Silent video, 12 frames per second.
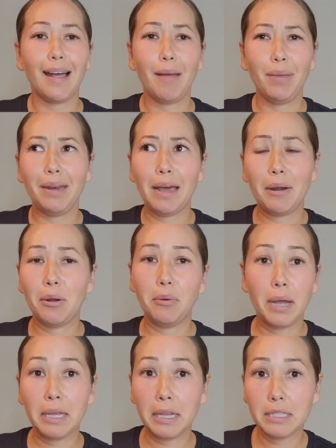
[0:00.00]
I mean, I don't know.
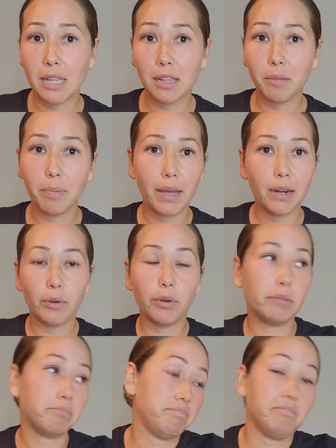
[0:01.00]
I guess they look bad.
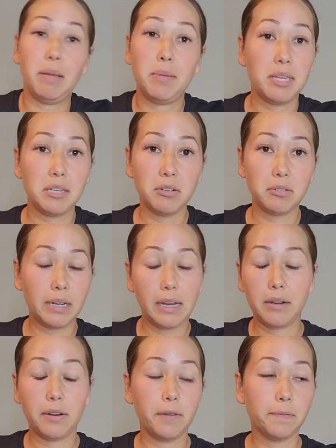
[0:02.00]
Maybe they don't. I
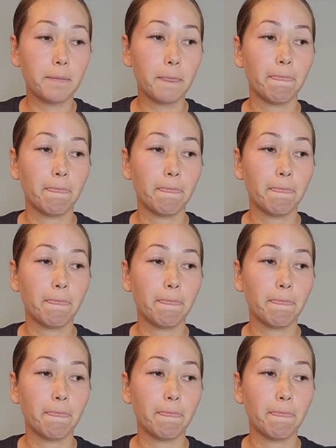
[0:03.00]
don't know.